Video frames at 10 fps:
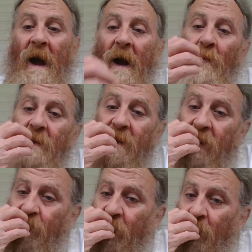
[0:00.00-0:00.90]
I will
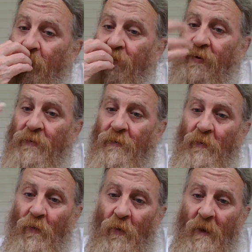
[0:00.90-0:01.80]
give you
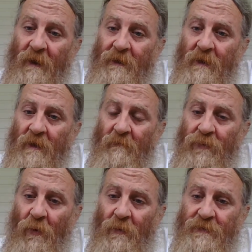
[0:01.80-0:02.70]
one
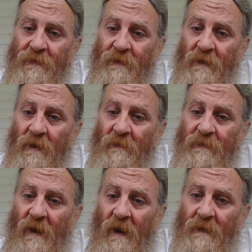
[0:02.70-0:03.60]
portion
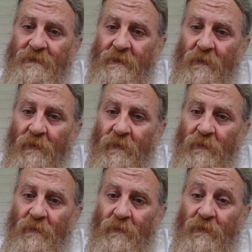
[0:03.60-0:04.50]
of God's
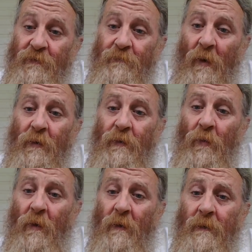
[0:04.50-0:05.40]

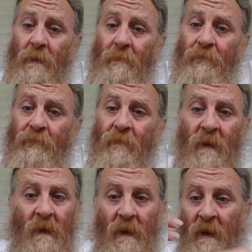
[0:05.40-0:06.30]
spoken word.
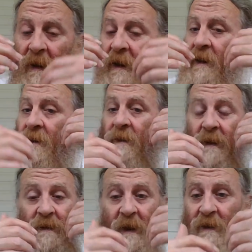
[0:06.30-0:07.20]
And,
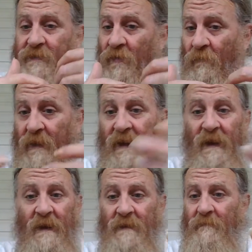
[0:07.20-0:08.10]
and that's going to
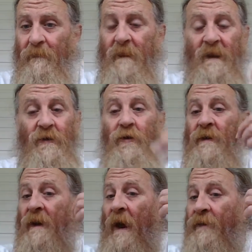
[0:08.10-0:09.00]
be it. And you
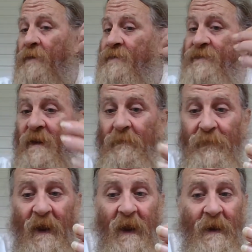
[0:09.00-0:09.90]
can either
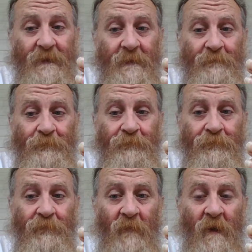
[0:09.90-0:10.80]
accept that
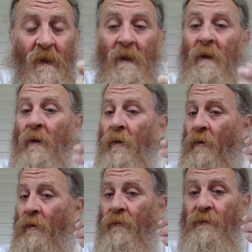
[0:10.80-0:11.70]

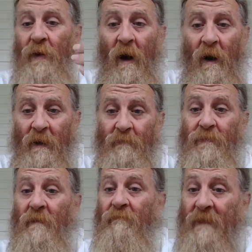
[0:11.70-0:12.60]
or not.
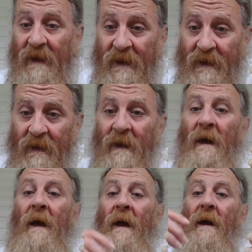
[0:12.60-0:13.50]
But me,
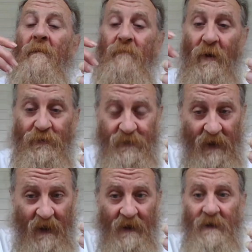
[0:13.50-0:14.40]
most
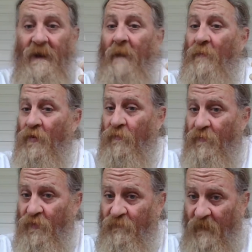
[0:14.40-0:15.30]
likely, I'm going to
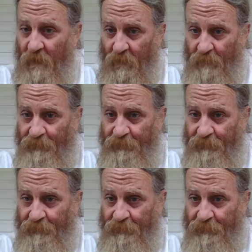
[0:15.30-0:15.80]
move on.